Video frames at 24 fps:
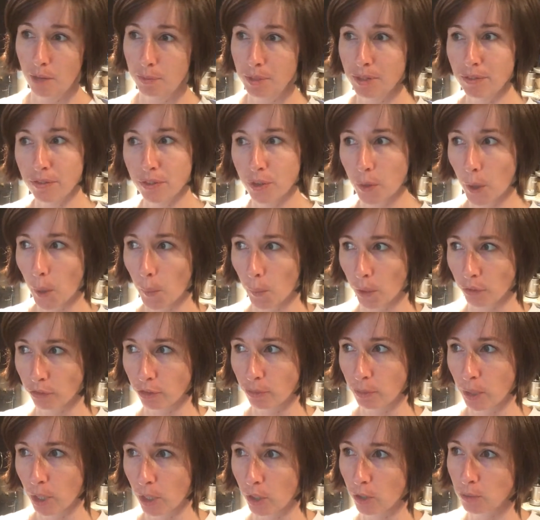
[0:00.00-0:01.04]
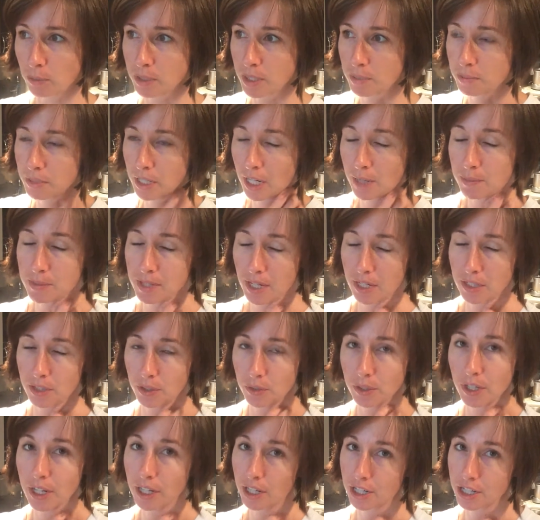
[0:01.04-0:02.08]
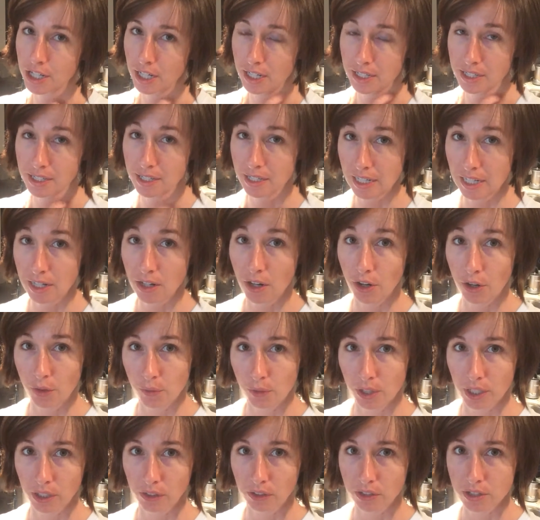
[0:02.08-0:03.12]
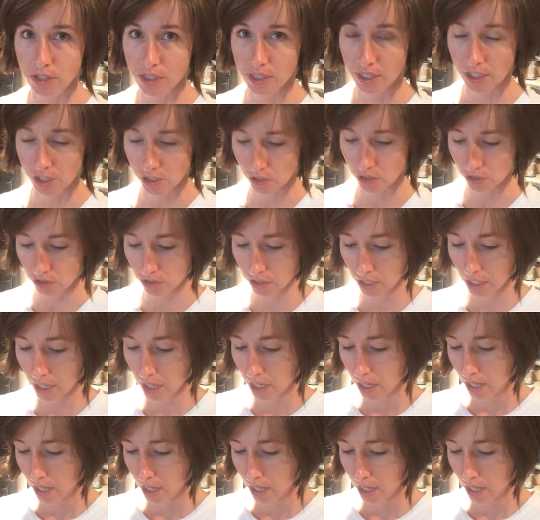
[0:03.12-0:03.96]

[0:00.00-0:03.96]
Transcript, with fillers: Even though I work from home, sometimes I don't get a chance to eat on a regular schedule.